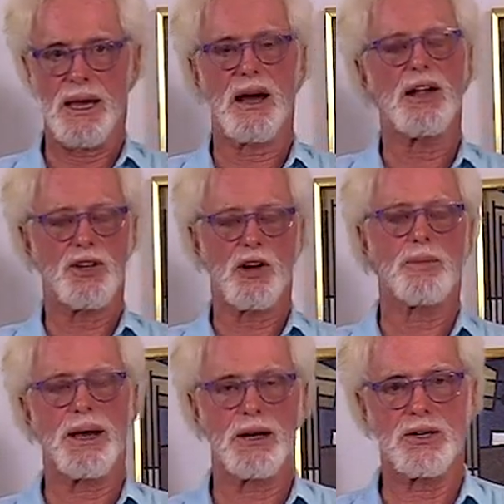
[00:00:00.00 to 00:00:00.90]
and I'll talk
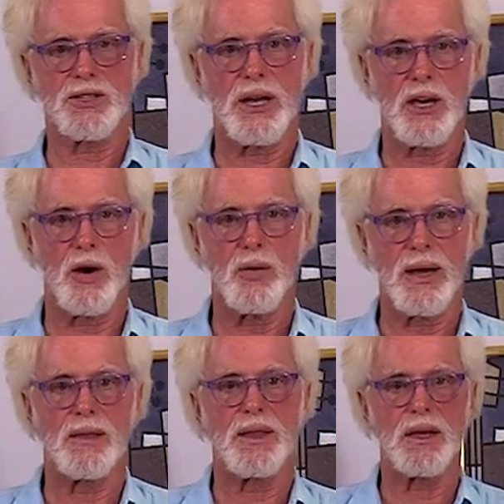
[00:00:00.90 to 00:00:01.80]
about it as I go.
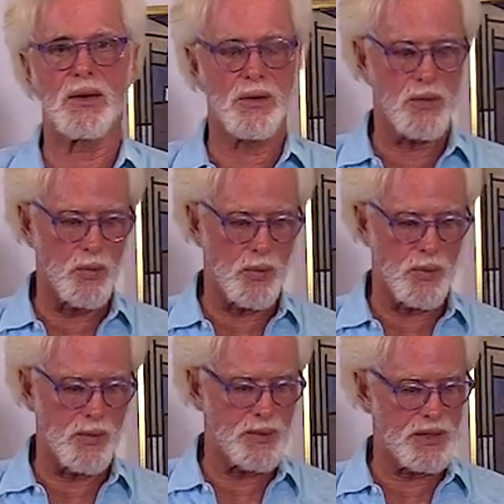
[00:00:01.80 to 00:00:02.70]
And then
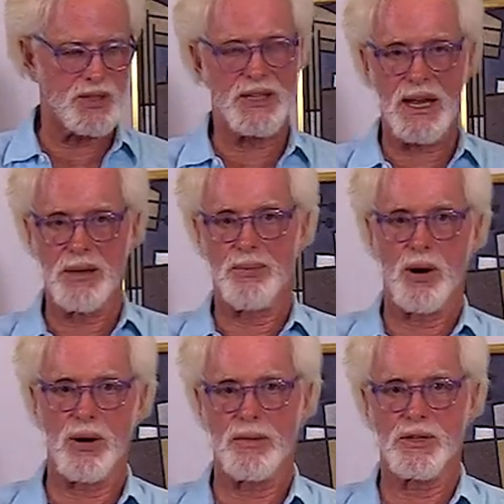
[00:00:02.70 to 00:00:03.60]
the second
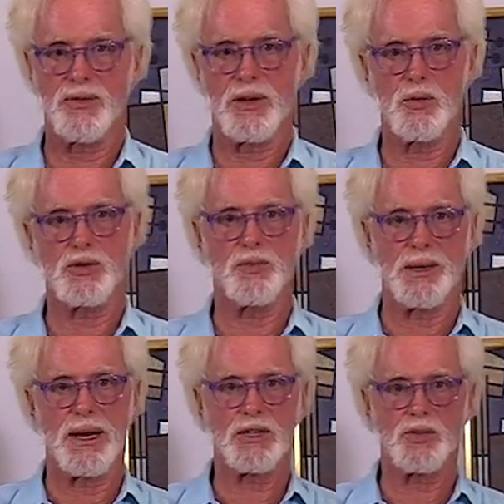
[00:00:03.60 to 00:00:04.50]
part of this video, which will
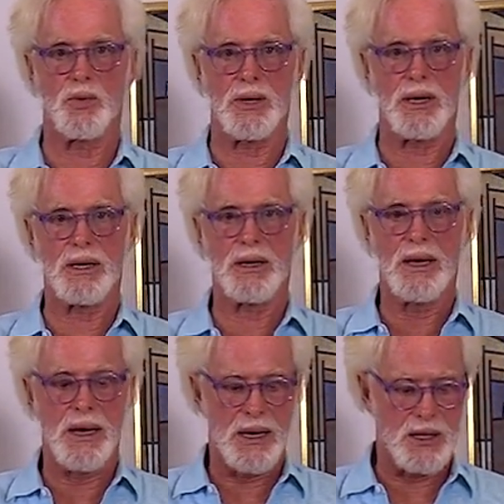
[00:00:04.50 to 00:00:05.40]
be next week,
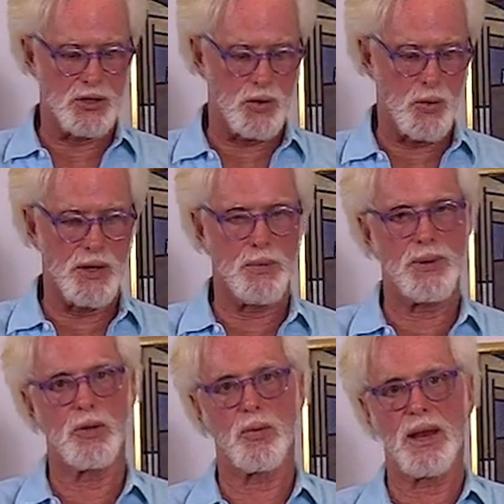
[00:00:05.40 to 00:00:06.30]
is going to
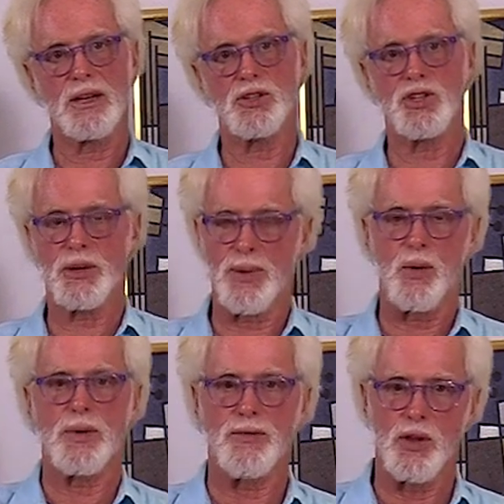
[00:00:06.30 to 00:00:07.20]
be the relationship.
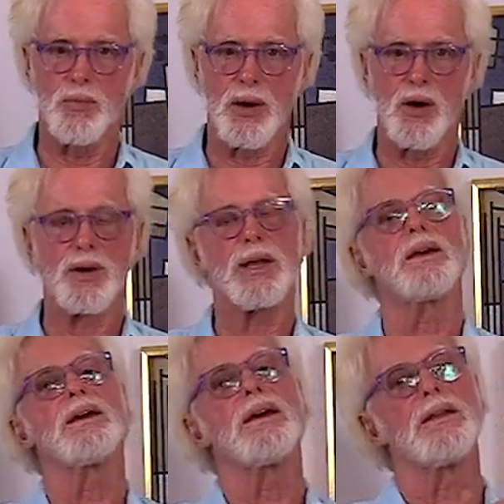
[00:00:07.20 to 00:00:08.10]
I'll review
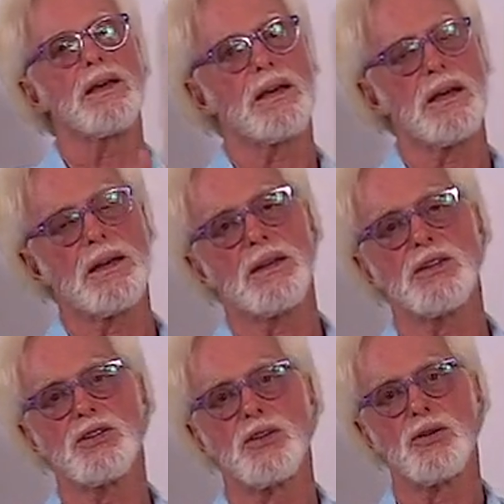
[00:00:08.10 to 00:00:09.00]
bloating and then get
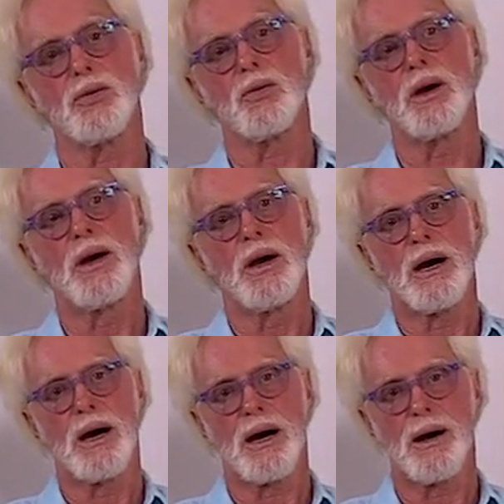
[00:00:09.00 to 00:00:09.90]
into
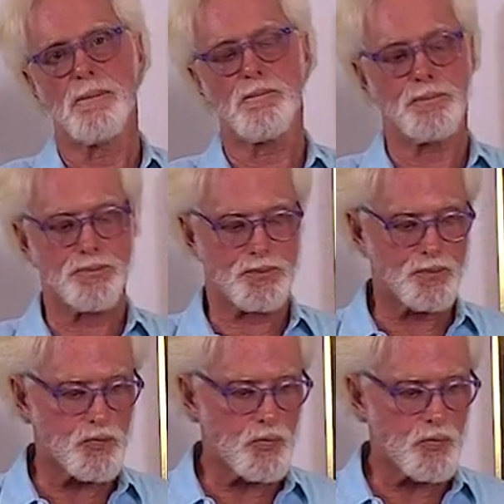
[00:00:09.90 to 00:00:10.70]
um,